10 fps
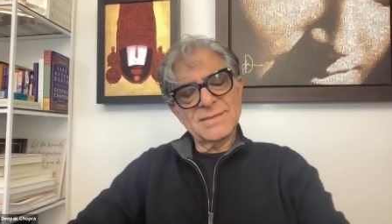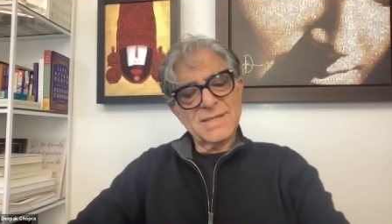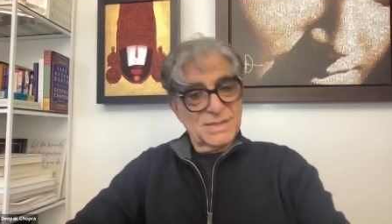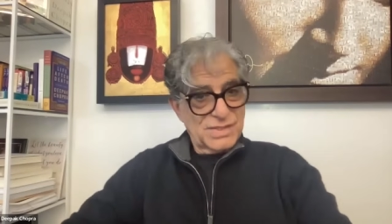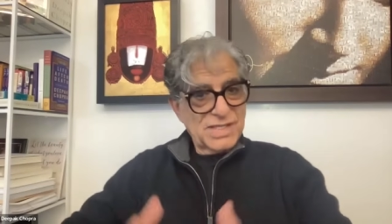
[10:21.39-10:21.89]

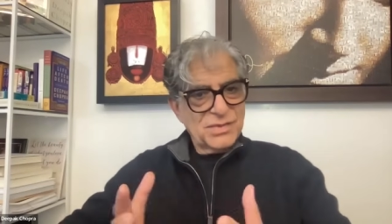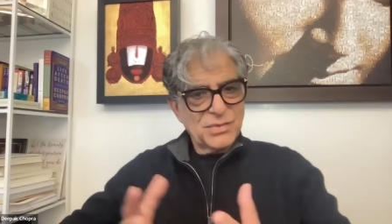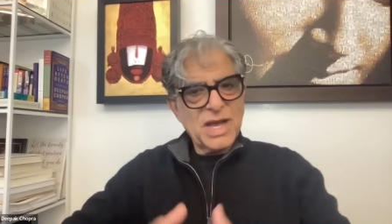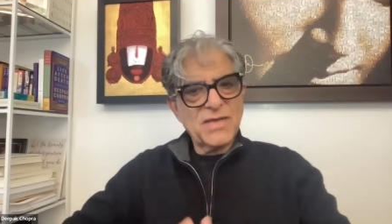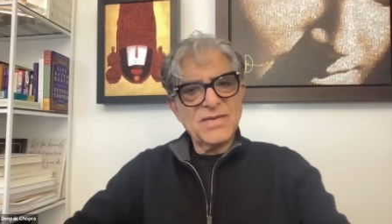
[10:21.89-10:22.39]
and see,
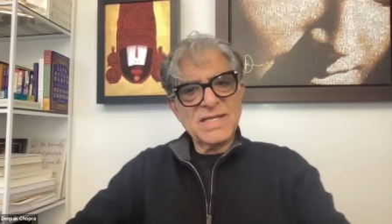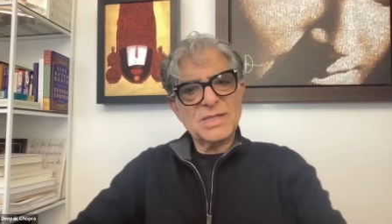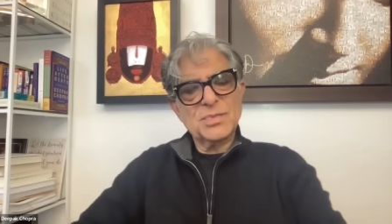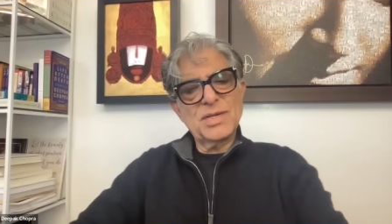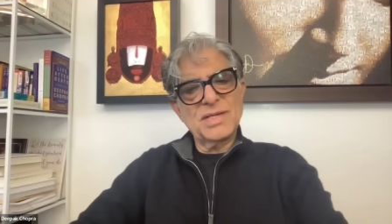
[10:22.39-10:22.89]
you have an
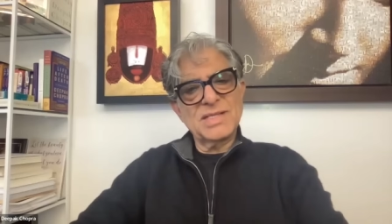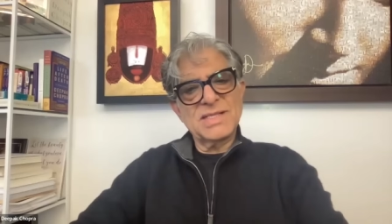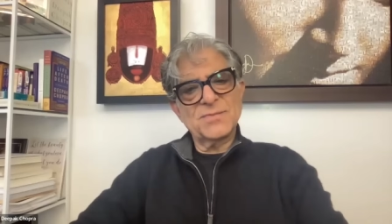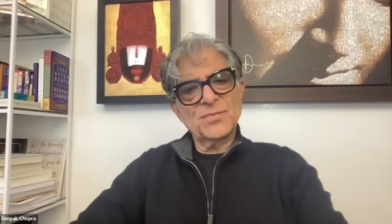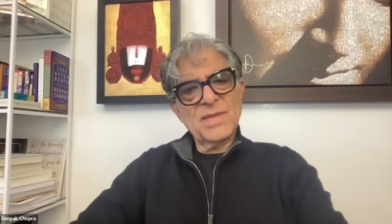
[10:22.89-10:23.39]

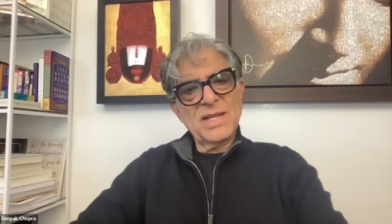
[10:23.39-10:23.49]
experience.